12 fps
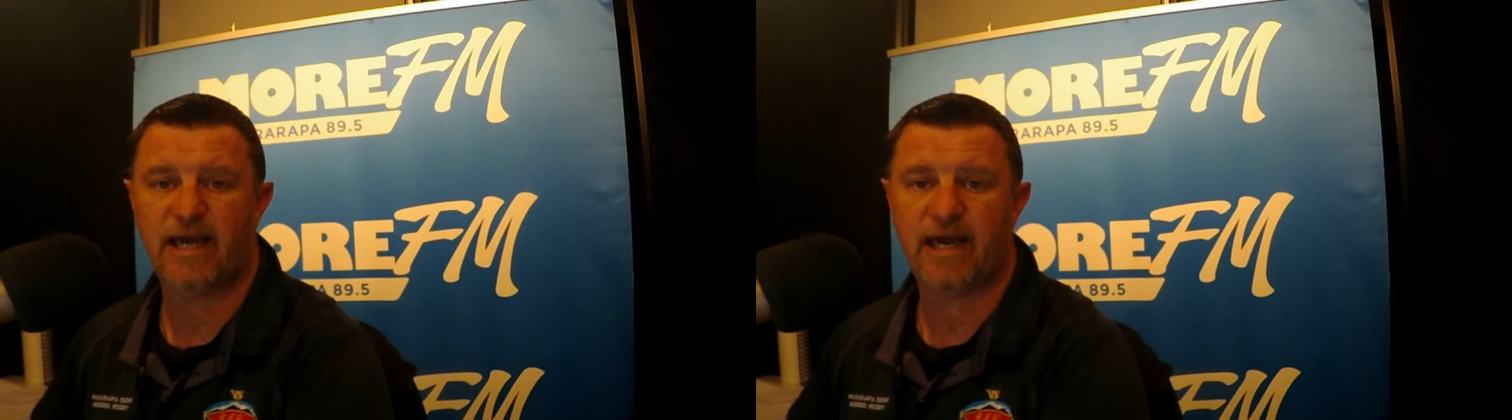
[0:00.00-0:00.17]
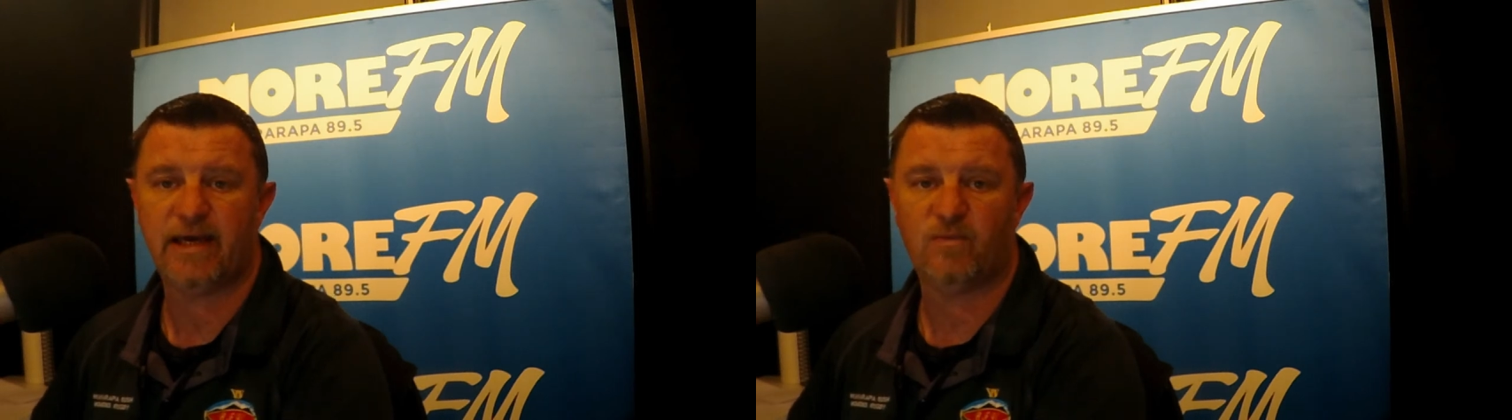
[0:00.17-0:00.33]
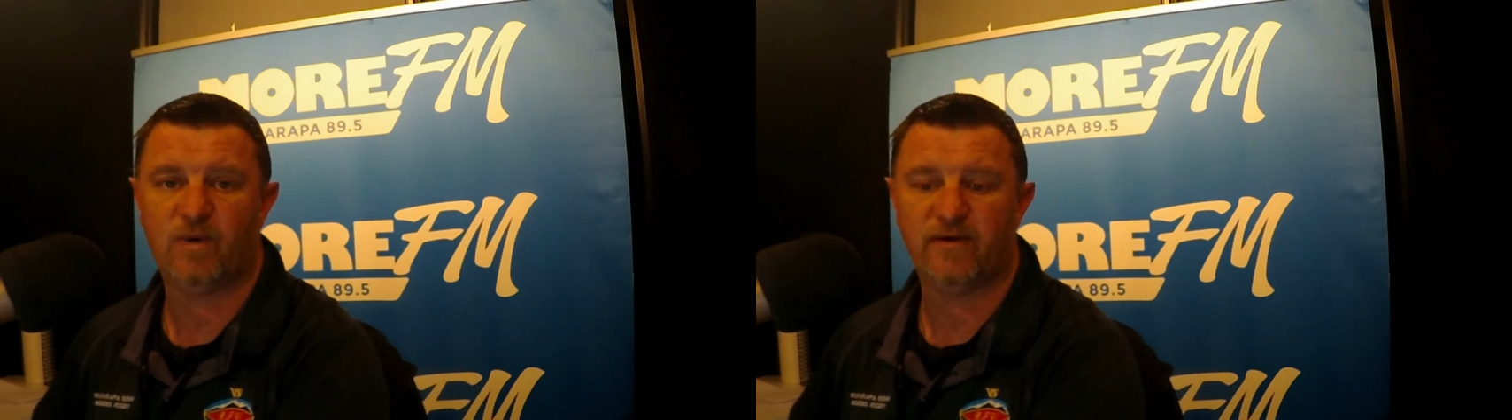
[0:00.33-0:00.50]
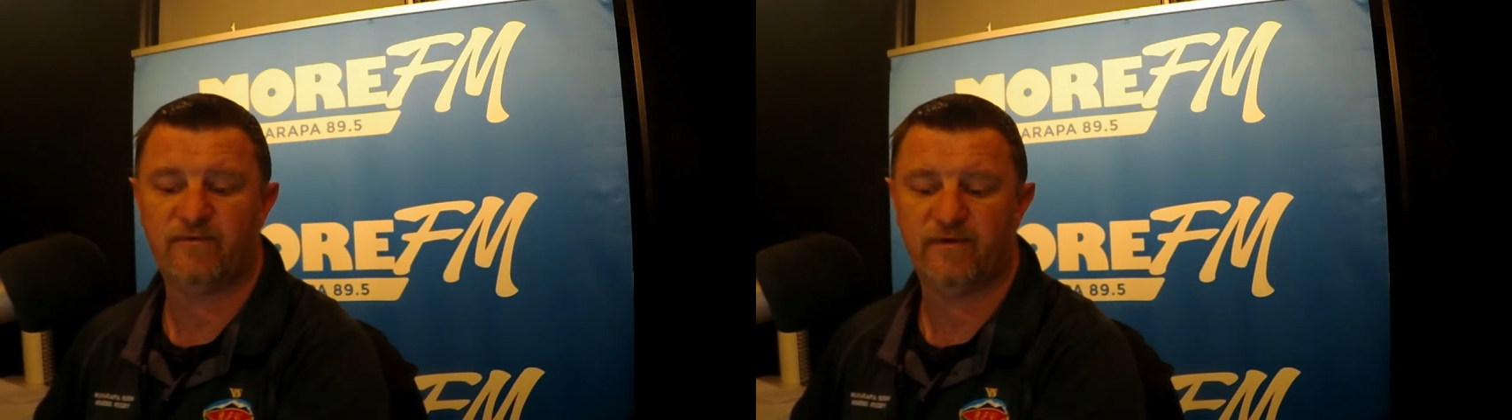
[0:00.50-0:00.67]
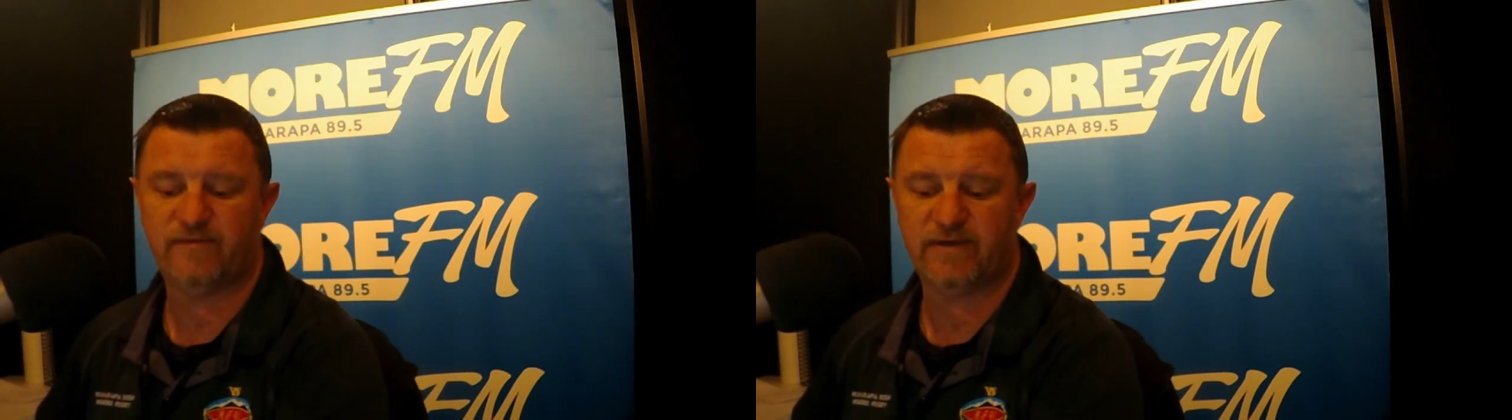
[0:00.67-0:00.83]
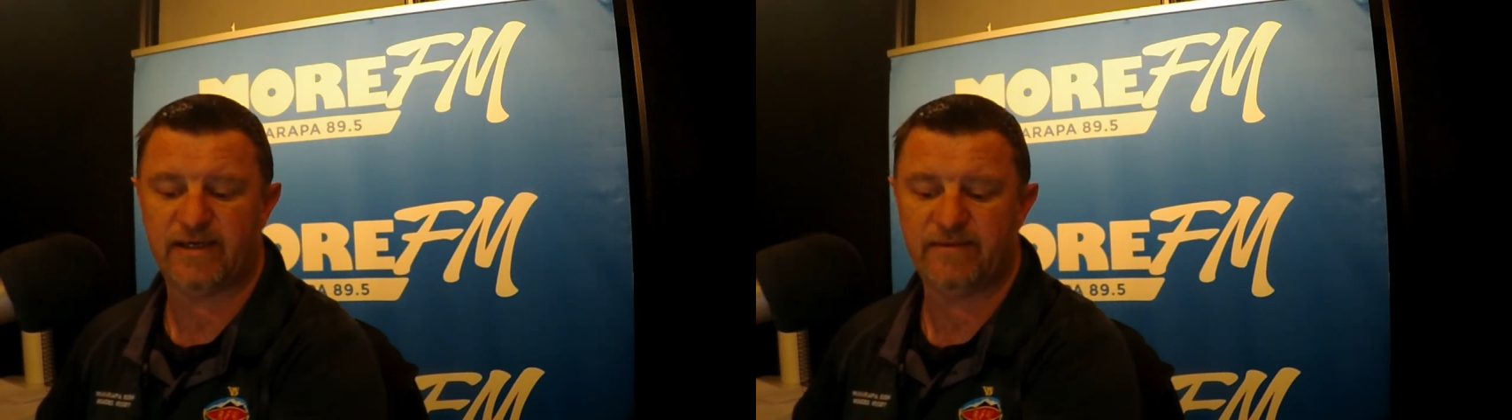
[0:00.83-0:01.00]
at
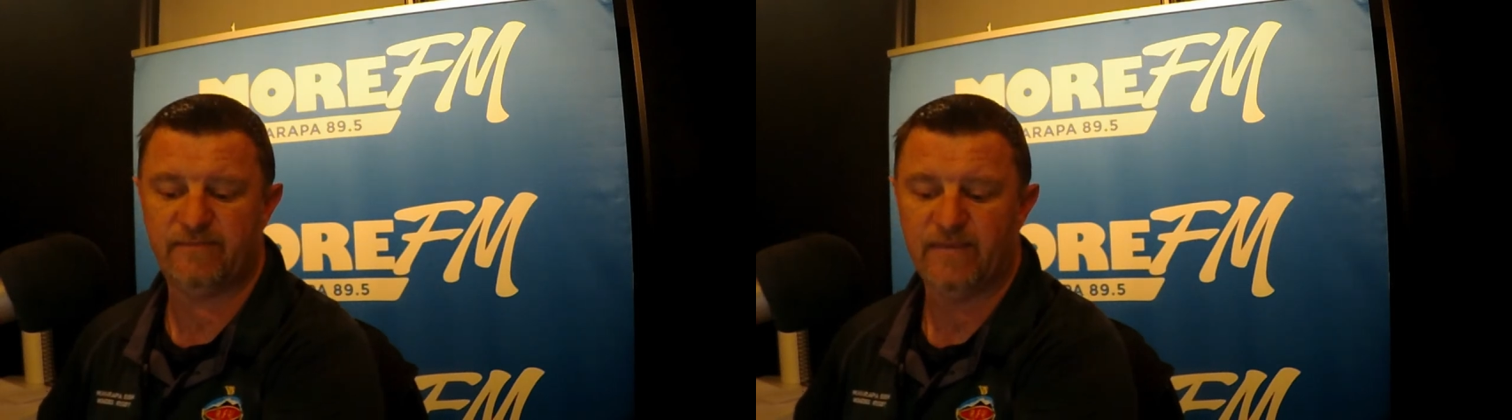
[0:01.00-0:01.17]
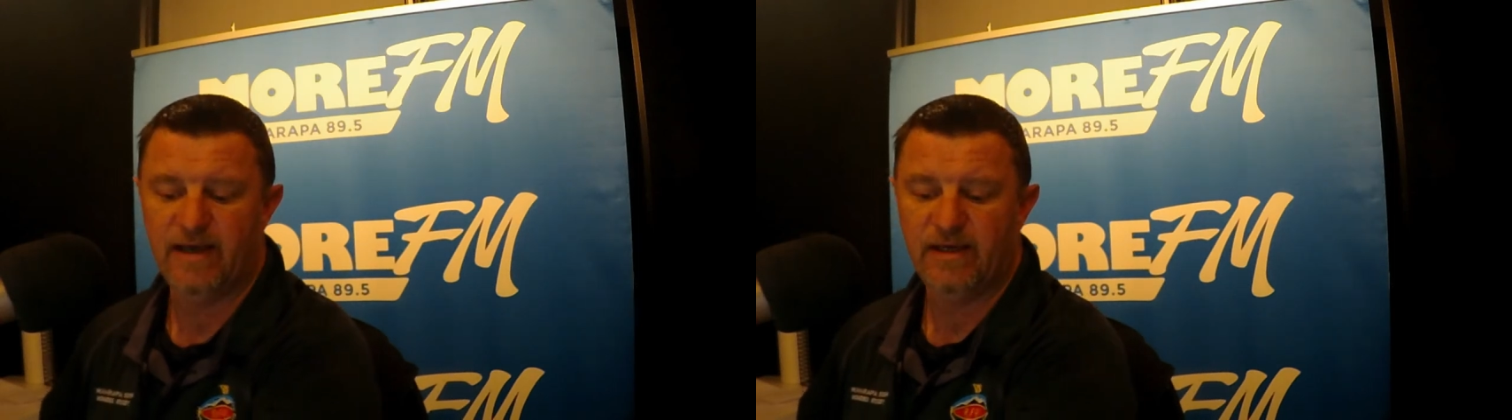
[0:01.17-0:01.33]
1.15.